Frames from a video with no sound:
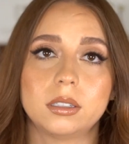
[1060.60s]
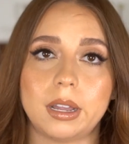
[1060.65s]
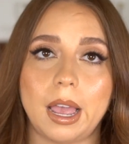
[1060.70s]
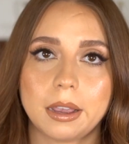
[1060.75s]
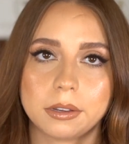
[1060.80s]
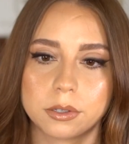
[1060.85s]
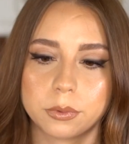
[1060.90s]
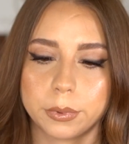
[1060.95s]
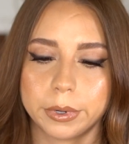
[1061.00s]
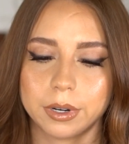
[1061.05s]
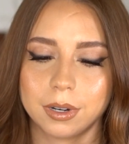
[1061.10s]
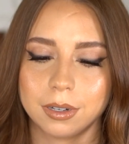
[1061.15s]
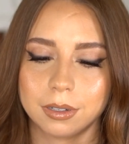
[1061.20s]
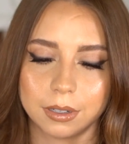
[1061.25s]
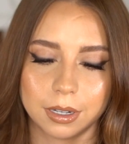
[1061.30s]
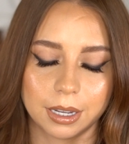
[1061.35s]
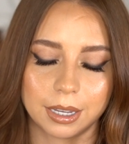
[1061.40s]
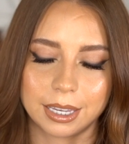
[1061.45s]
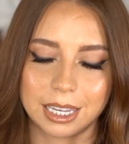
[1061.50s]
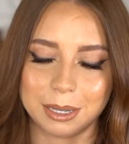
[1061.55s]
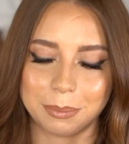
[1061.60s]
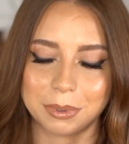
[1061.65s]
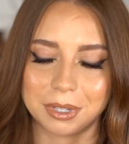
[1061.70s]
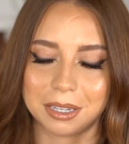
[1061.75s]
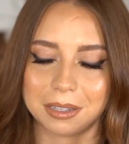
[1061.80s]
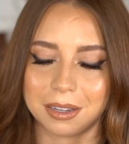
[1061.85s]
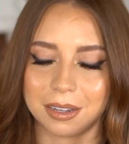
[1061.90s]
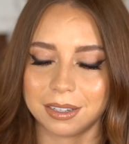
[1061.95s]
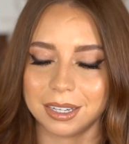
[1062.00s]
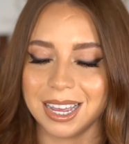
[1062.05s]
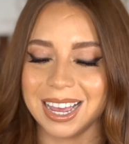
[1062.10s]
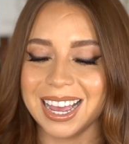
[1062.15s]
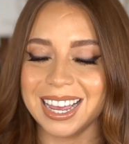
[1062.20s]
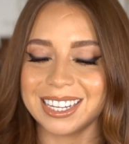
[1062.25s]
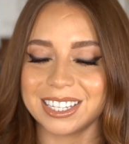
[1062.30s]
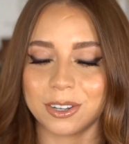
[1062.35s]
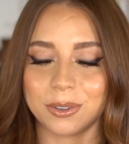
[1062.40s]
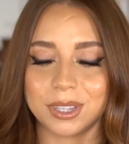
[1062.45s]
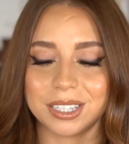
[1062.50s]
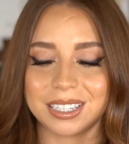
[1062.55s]
last one. I keep saying that.
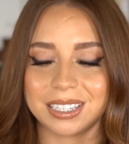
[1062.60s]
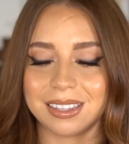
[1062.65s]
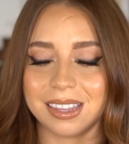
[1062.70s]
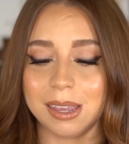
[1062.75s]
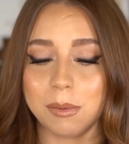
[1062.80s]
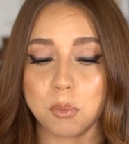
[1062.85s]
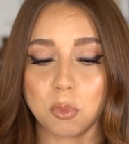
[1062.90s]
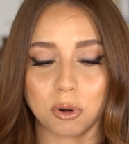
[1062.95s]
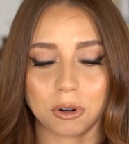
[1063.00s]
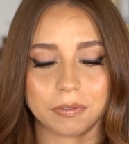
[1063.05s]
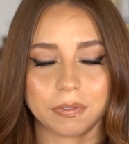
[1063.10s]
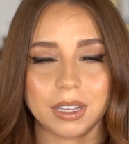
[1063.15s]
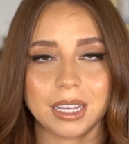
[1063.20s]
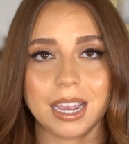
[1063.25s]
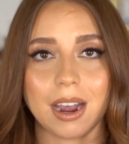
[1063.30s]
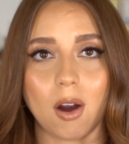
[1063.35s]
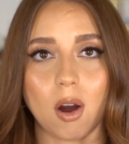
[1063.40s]
So this is the Morphe